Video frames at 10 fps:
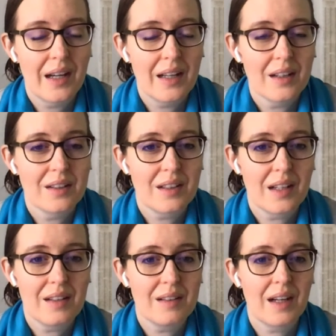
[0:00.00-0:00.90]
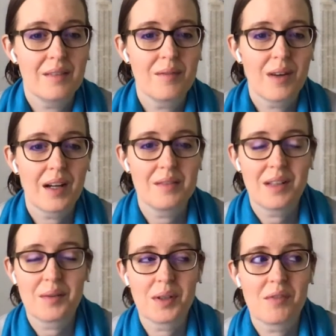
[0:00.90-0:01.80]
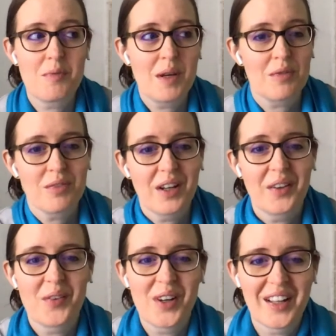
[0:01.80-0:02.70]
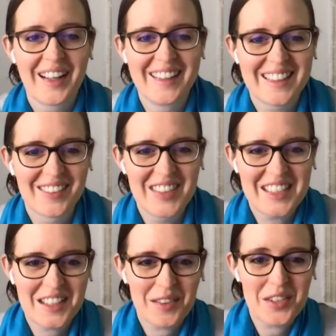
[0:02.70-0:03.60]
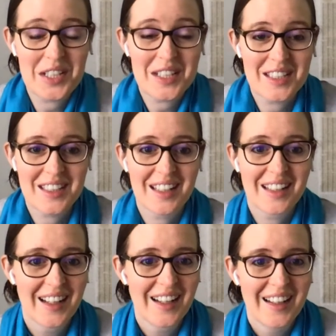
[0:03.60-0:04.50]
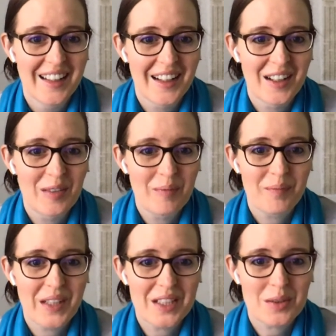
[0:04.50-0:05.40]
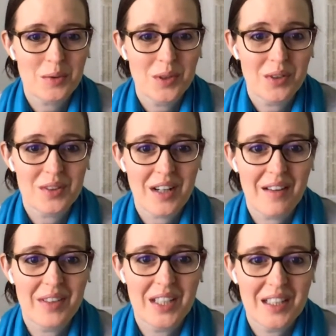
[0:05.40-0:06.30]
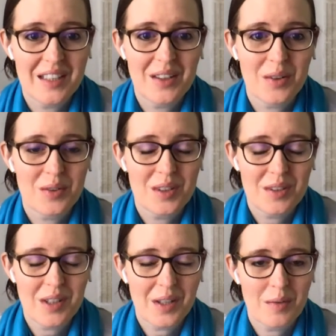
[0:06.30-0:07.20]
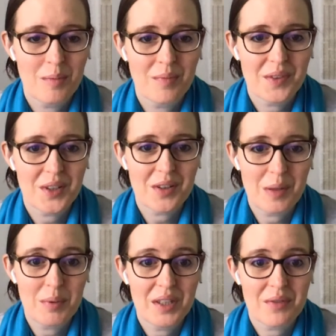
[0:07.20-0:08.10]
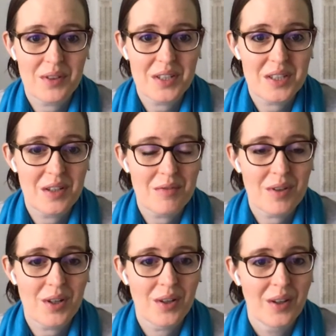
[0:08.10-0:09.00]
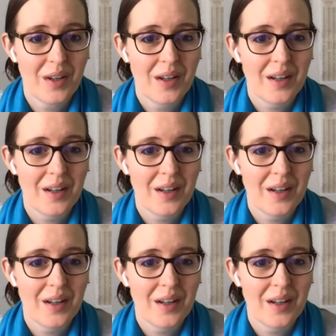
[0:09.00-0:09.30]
And I would love to be a fly on the wall on some of these conversations that the school leaders are having, to try to plan for this in the fall.